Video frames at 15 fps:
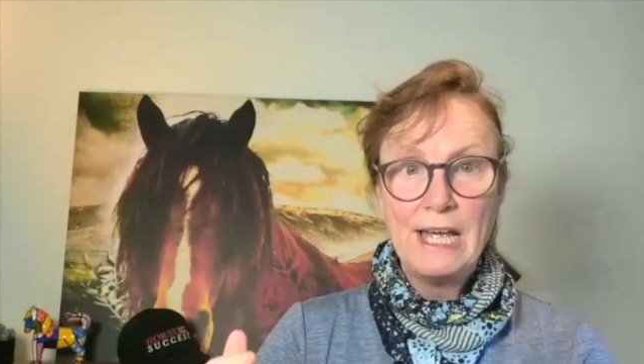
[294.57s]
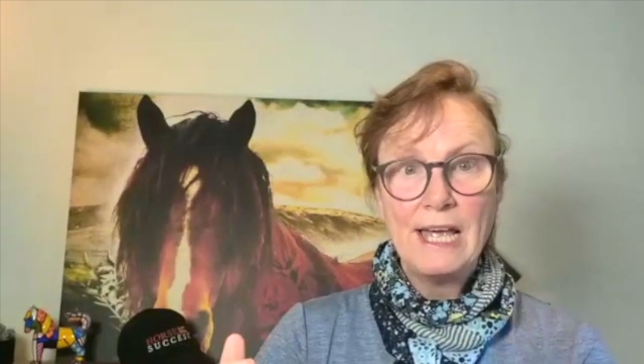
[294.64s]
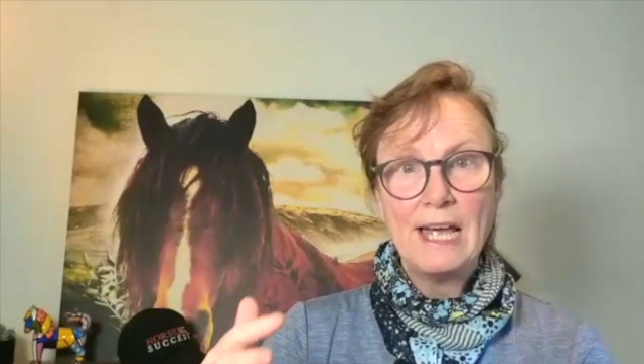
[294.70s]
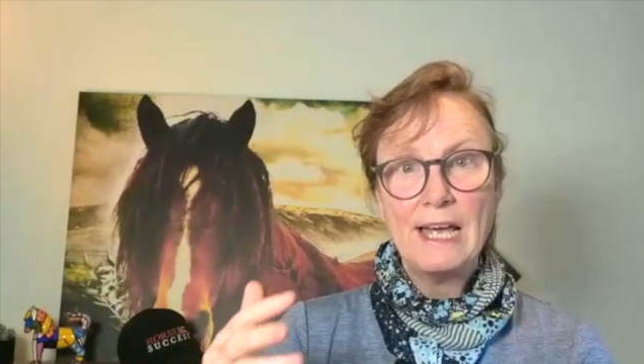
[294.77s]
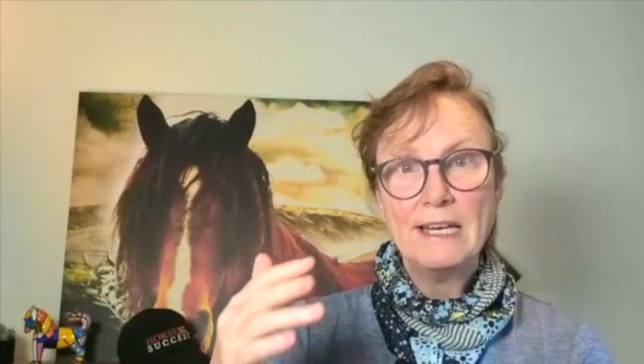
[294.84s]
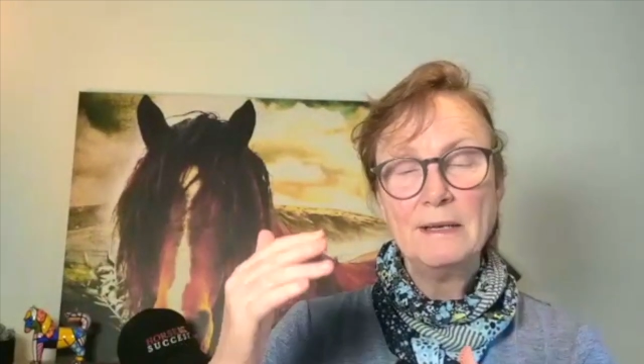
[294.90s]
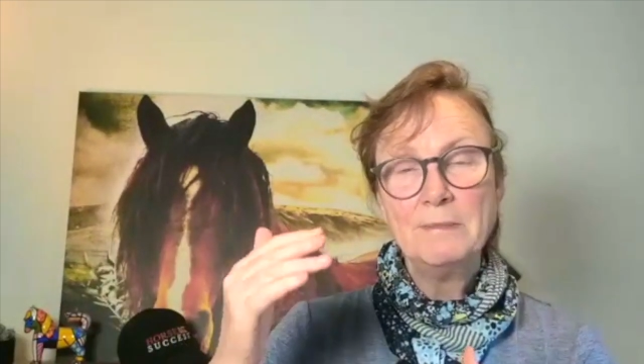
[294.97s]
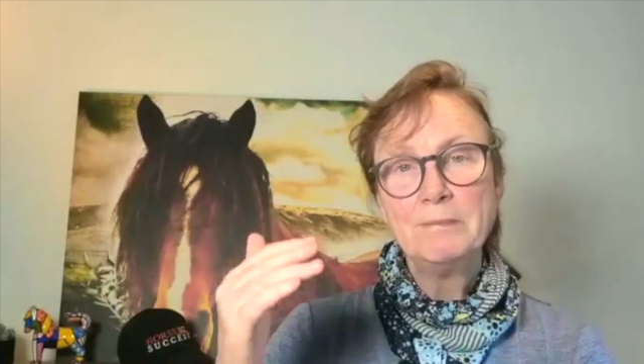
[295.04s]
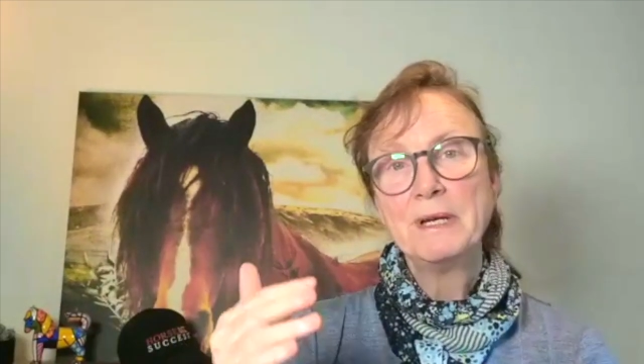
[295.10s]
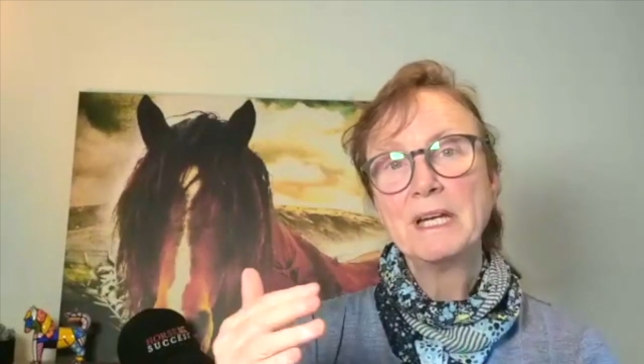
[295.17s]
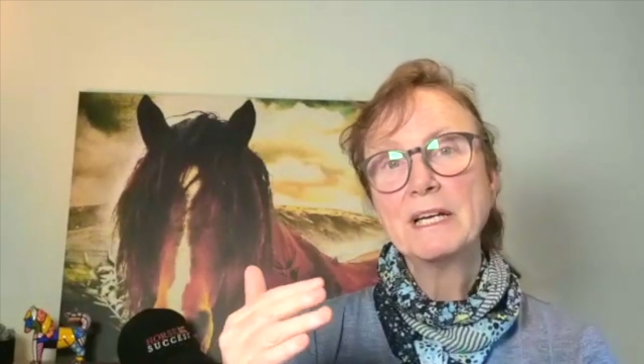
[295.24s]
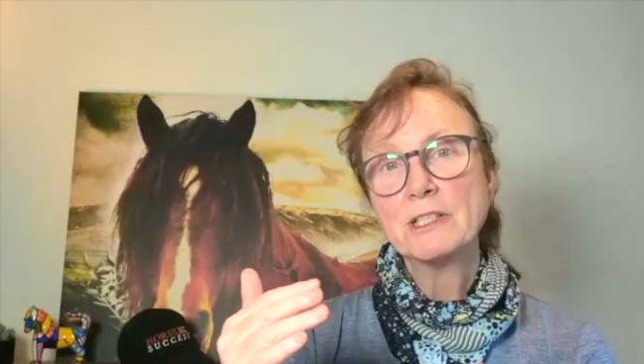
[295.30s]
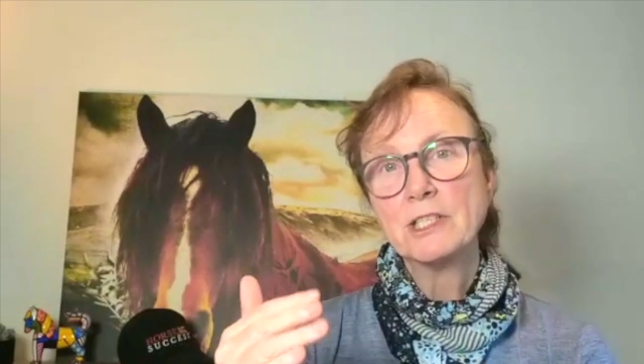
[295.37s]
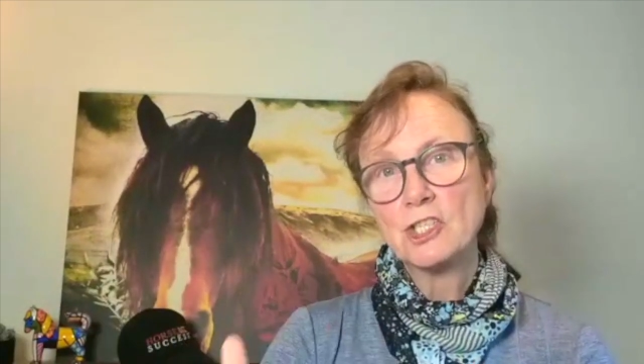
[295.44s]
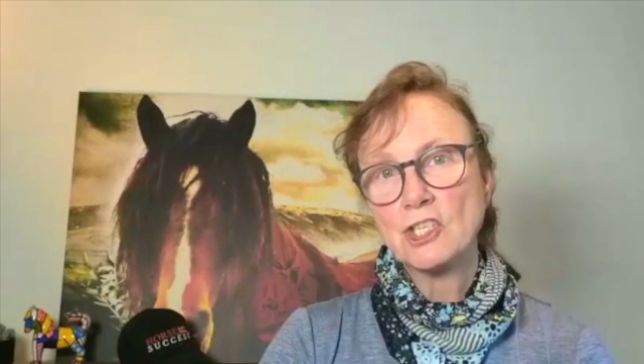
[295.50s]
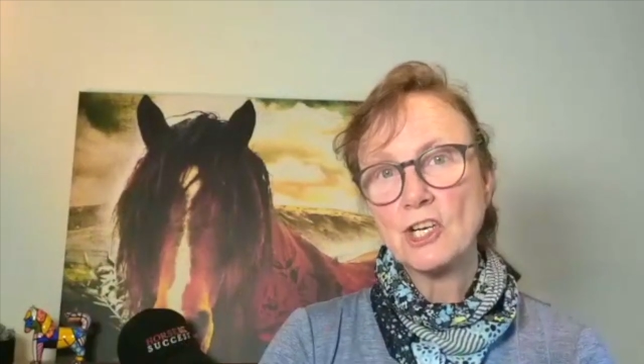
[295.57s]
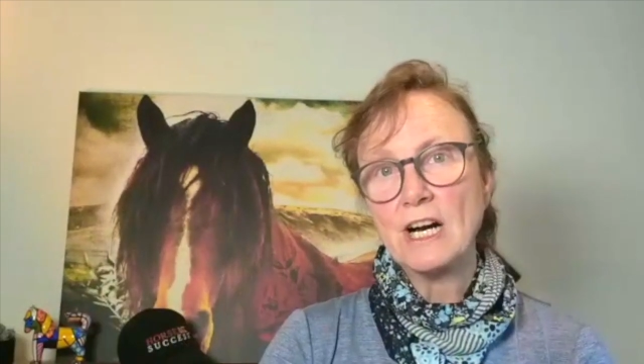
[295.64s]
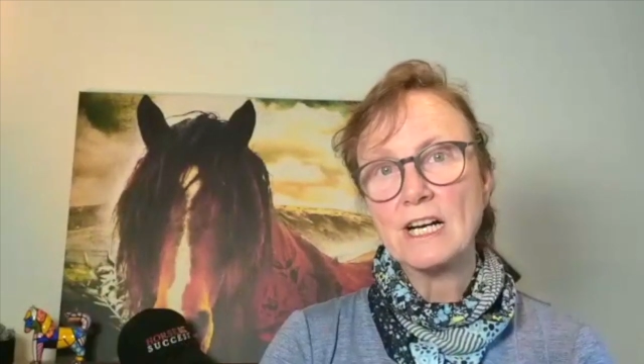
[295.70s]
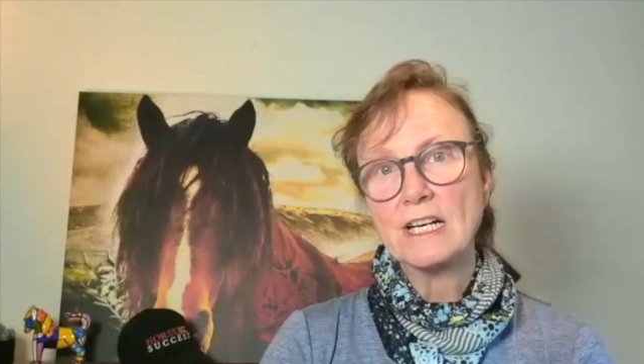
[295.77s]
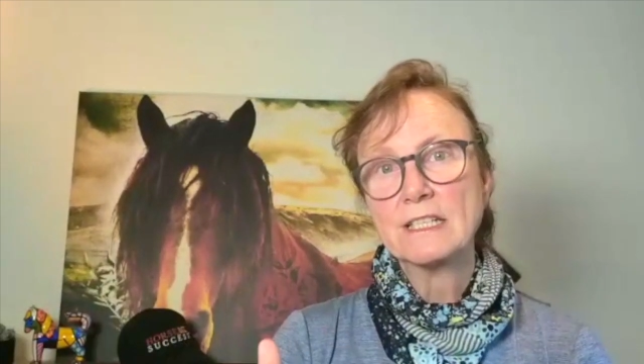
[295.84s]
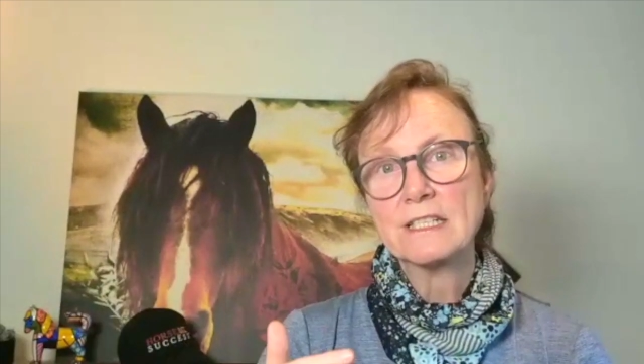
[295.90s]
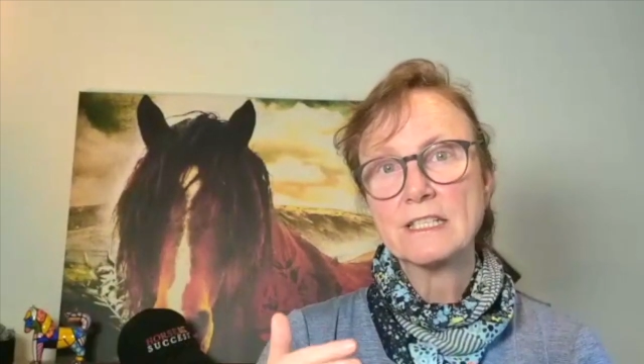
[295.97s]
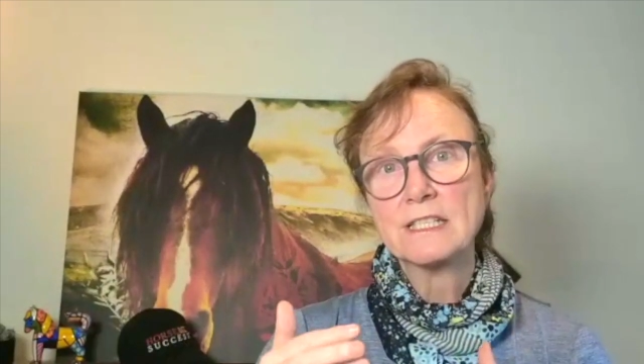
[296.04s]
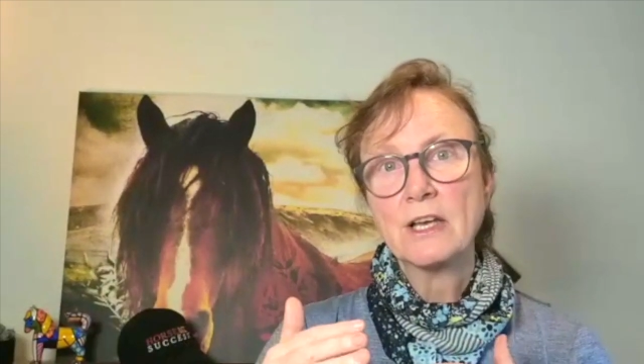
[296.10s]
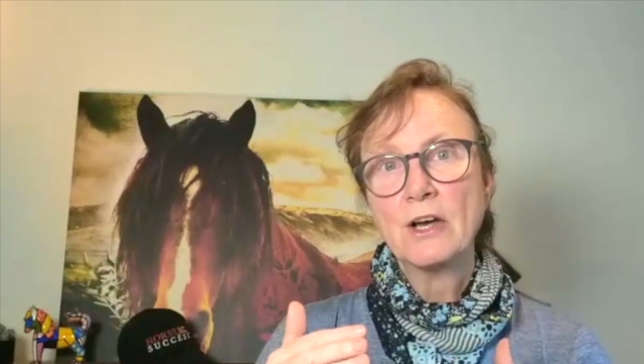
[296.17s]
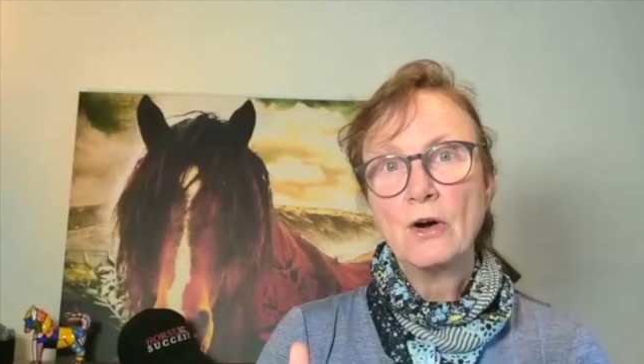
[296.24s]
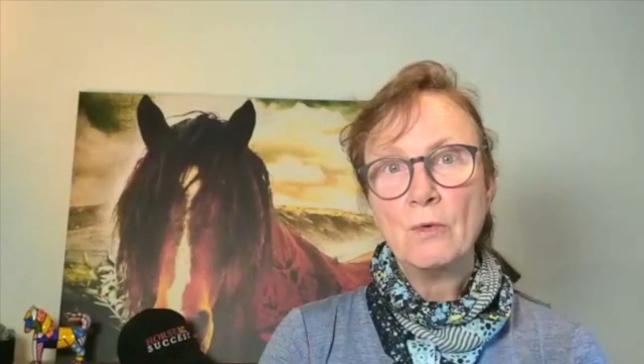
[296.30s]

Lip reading: and in bigger chunks